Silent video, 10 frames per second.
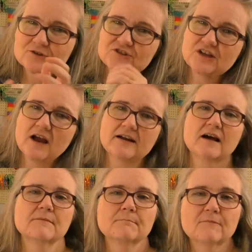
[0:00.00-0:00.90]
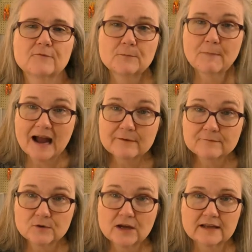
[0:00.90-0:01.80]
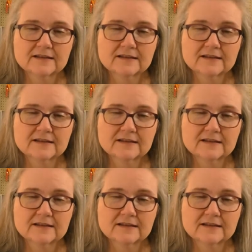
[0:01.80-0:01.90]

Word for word: side on for my foot.